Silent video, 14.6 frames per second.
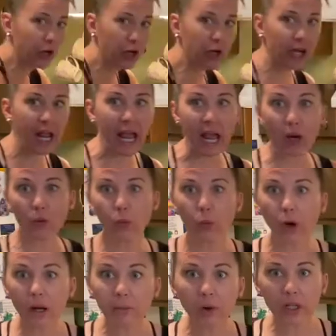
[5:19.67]
gonna add
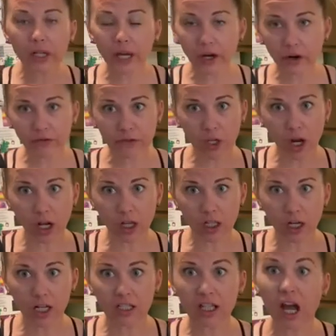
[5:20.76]
one more layer of chocolate
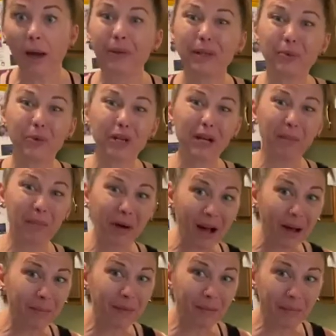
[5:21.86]
on top and then we're gonna
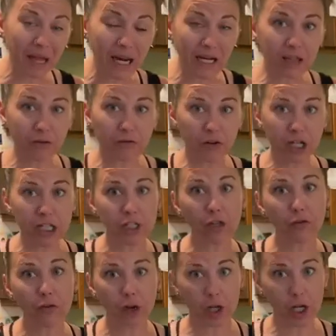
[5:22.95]
pop them back in the freezer
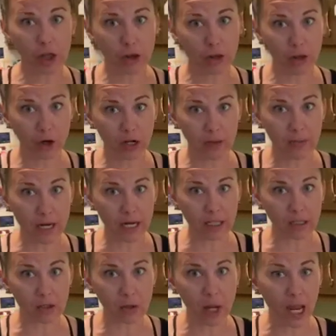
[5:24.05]
for another 30 minutes,
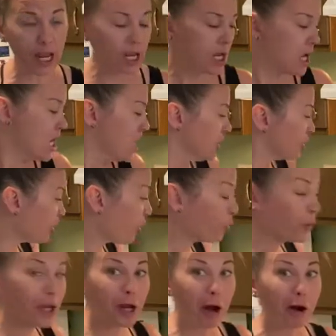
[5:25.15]
okay? So
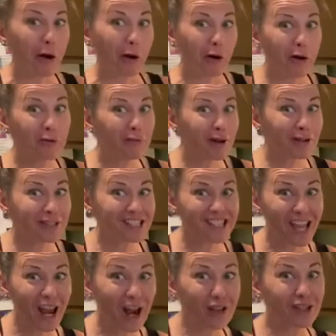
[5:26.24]
we are almost
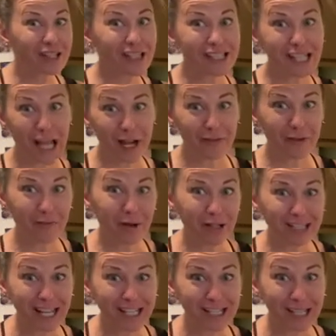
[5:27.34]
there. This is kind of a
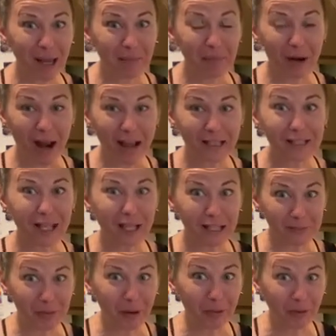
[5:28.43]
multi-step process,
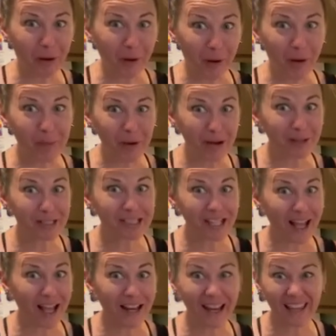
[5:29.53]
but we're almost
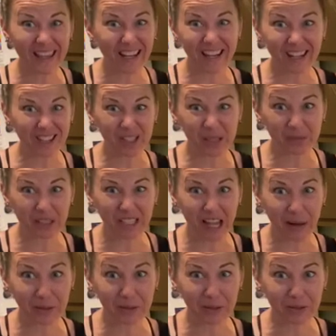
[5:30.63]
done and then it'll just be time
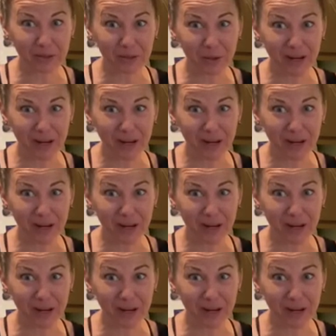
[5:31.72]
to enjoy.